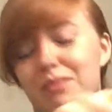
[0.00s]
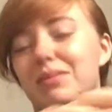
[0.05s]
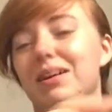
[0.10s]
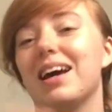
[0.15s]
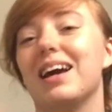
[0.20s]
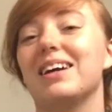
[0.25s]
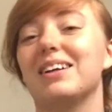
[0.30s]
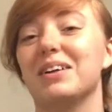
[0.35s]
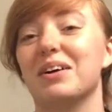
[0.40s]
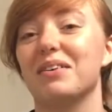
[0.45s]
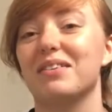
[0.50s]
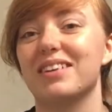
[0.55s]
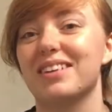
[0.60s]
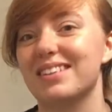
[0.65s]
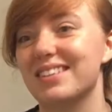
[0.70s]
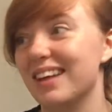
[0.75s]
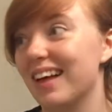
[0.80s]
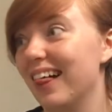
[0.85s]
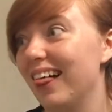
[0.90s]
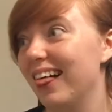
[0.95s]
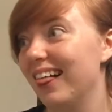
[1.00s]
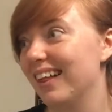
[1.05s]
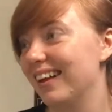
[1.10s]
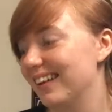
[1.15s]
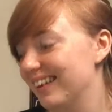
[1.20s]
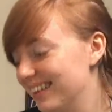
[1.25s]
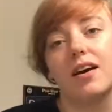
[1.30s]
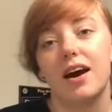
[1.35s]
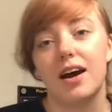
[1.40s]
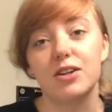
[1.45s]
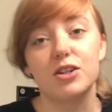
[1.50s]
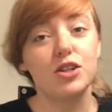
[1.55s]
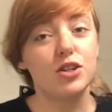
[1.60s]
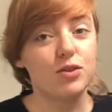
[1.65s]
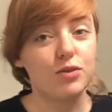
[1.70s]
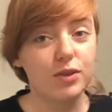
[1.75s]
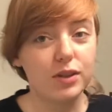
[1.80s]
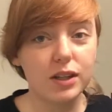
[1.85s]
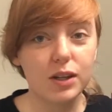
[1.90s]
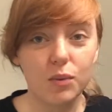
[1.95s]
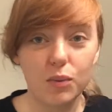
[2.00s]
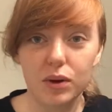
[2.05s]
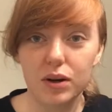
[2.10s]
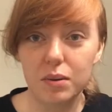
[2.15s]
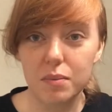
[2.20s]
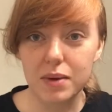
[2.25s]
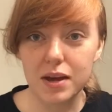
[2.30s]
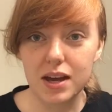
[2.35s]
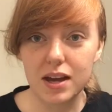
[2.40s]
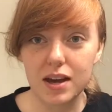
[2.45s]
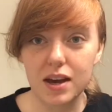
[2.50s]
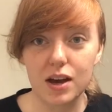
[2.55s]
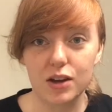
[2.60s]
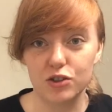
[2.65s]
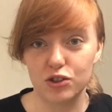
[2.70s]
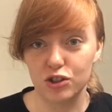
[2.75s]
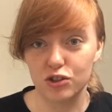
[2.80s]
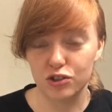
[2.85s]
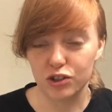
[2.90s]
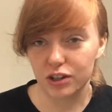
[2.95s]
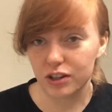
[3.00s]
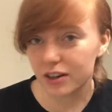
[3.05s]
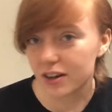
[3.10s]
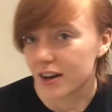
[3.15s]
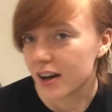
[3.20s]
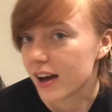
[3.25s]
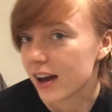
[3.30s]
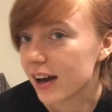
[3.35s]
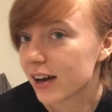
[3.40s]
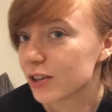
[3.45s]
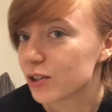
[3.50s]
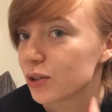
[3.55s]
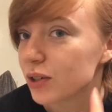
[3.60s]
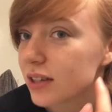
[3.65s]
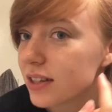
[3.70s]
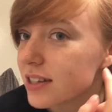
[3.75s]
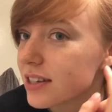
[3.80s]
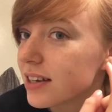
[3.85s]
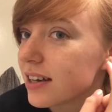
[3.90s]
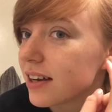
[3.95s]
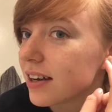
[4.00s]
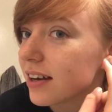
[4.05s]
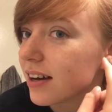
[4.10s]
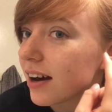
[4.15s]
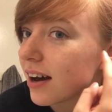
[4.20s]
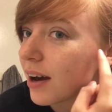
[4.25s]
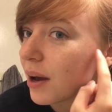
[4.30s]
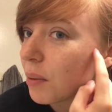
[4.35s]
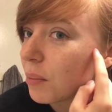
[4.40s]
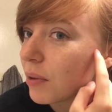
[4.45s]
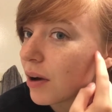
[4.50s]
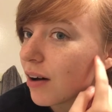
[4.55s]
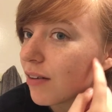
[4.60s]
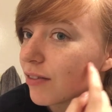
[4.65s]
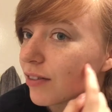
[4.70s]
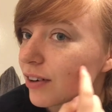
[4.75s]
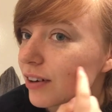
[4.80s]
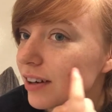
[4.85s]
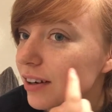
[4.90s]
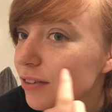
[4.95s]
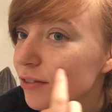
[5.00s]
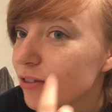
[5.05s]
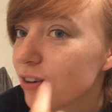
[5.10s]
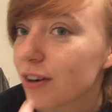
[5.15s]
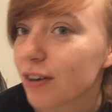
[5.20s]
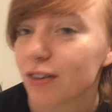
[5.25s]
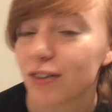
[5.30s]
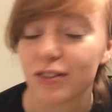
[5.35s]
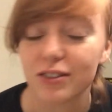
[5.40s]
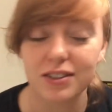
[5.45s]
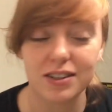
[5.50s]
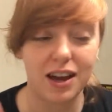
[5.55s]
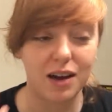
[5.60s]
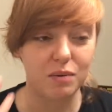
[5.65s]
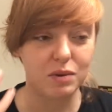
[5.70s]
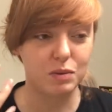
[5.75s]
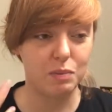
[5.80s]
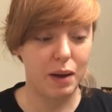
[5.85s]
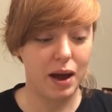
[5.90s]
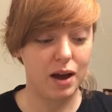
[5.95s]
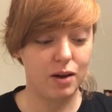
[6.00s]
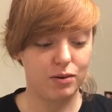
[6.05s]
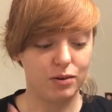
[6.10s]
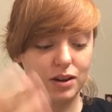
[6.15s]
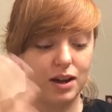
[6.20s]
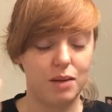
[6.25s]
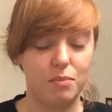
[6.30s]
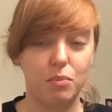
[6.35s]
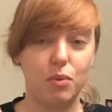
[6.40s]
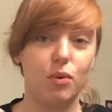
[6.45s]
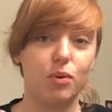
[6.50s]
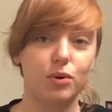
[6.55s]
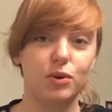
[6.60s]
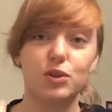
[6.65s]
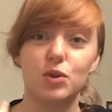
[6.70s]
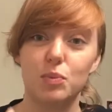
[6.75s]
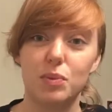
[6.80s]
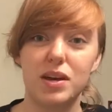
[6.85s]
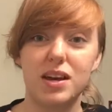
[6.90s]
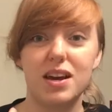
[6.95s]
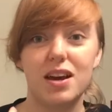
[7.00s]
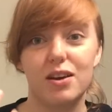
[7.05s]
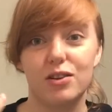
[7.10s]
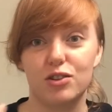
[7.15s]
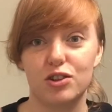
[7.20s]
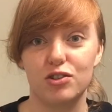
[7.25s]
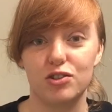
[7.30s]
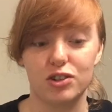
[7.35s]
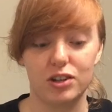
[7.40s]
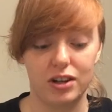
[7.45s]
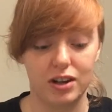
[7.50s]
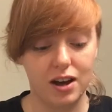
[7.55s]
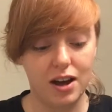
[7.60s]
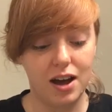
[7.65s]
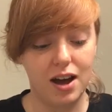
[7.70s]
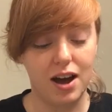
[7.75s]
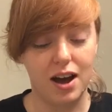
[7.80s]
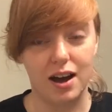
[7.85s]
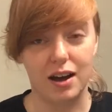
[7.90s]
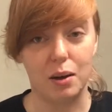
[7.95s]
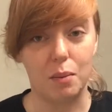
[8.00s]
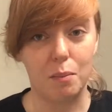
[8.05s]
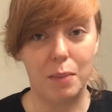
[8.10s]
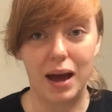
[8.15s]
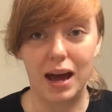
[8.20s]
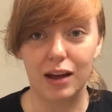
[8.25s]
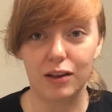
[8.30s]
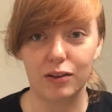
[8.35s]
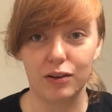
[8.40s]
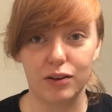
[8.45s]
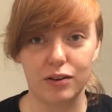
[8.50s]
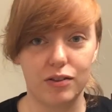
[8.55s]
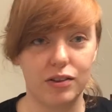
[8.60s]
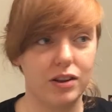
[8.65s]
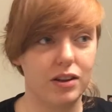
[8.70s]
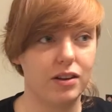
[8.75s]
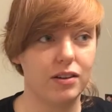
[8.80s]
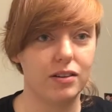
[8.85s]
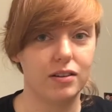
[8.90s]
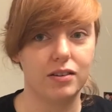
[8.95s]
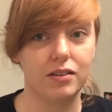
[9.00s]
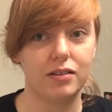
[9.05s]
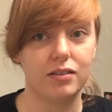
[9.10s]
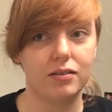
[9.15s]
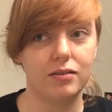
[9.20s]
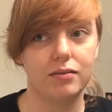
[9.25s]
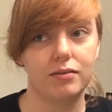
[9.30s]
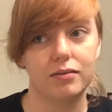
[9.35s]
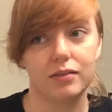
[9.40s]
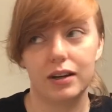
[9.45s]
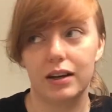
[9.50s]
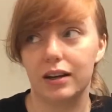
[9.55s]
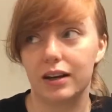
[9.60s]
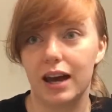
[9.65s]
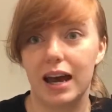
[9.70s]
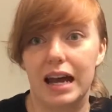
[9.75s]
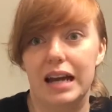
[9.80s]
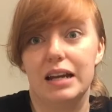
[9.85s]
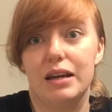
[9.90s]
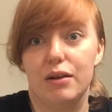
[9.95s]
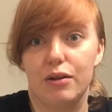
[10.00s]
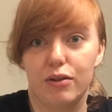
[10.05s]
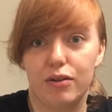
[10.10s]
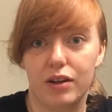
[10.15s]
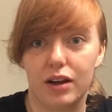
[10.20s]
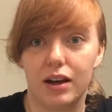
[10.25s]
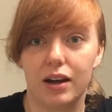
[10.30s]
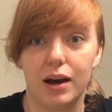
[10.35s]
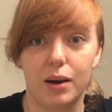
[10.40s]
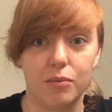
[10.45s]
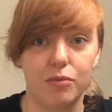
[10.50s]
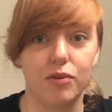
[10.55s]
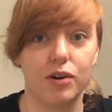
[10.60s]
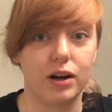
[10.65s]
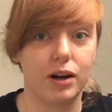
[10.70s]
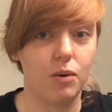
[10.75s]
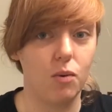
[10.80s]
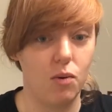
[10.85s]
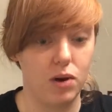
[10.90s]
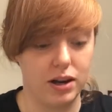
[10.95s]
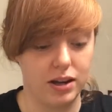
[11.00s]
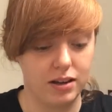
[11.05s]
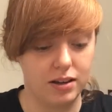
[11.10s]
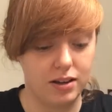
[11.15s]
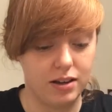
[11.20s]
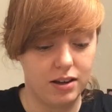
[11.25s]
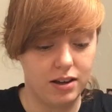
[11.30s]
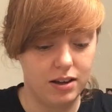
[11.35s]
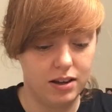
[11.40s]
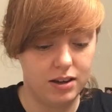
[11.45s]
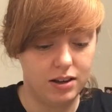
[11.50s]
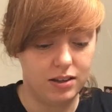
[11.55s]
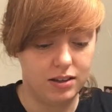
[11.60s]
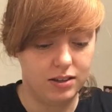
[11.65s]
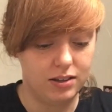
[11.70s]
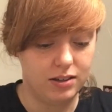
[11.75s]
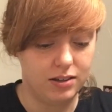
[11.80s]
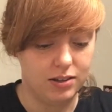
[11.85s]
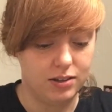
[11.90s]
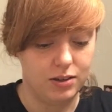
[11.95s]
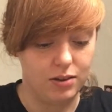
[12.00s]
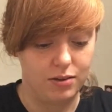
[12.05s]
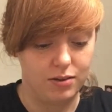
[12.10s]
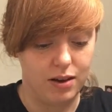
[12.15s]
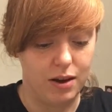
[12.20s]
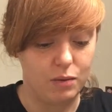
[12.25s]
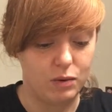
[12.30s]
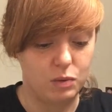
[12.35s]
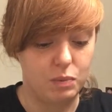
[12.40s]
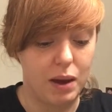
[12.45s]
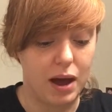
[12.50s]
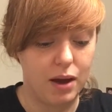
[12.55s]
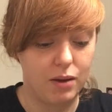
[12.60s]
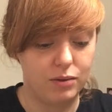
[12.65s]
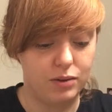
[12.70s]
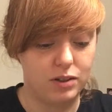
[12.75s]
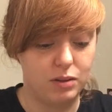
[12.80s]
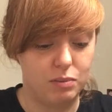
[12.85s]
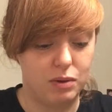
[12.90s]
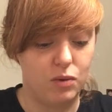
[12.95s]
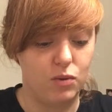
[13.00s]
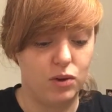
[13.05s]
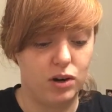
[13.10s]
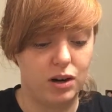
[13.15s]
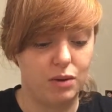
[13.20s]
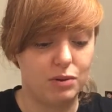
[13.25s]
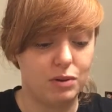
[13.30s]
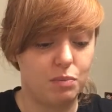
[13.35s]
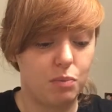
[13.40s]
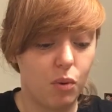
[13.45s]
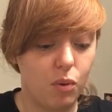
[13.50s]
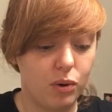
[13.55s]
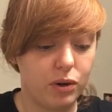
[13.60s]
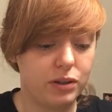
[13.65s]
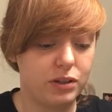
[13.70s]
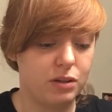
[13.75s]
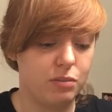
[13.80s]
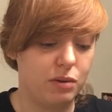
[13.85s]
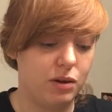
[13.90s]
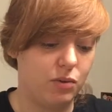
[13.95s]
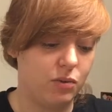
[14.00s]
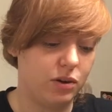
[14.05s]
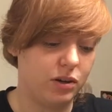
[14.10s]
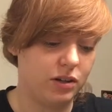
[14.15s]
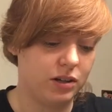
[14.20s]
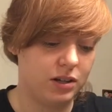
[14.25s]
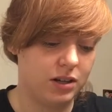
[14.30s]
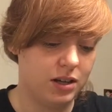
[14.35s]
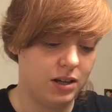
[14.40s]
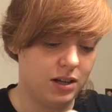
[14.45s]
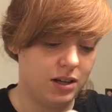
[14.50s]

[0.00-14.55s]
I'm getting nervous. I just really want to be a ginger. As you can see, I'm covered in freckles. I was bound and born to be a ginger. I am paler than like anything. I'm very white. So I was bound to be one. I was born to be one.